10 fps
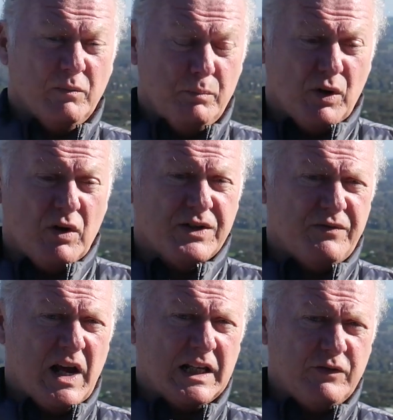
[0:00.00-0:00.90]
the Barossa
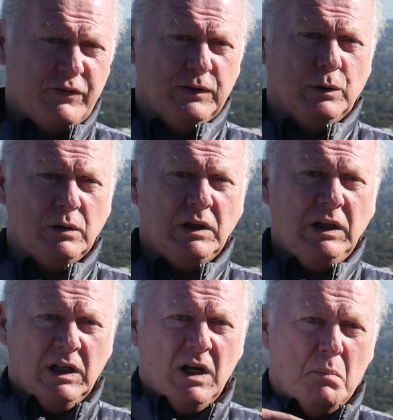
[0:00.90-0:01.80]
Valley floor
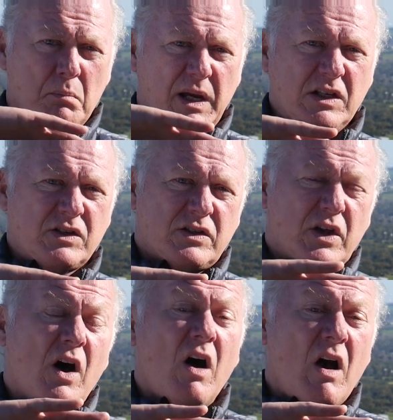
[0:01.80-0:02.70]
meets
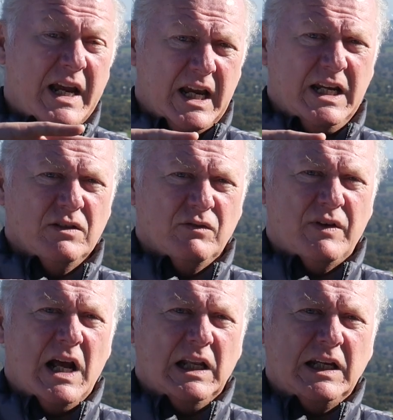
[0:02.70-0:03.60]
the high Eden
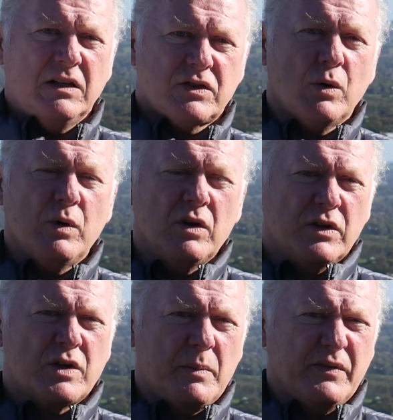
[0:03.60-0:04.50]
Valley. So we're on
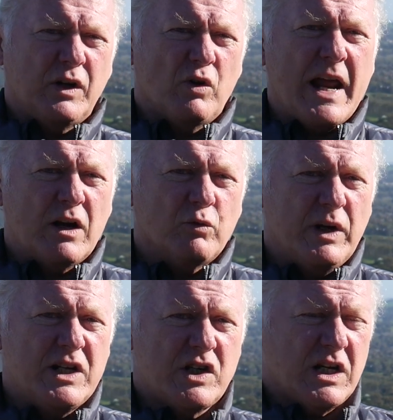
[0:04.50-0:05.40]
the top of a granite
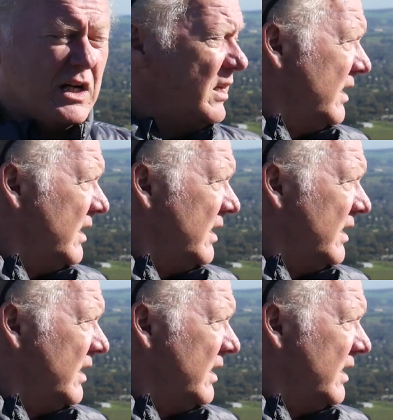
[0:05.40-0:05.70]
ridge here,